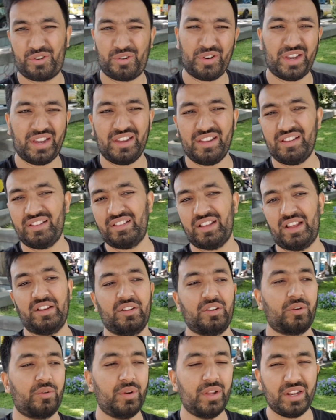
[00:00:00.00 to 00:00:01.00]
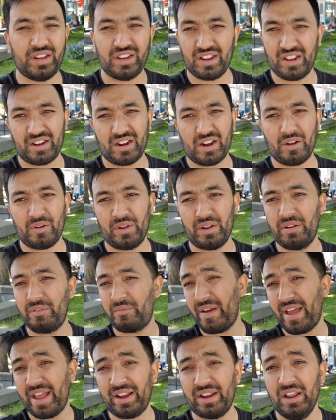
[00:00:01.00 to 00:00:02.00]
trees and greenery around. In
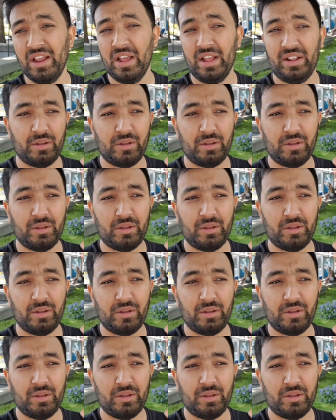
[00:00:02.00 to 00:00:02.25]
fact,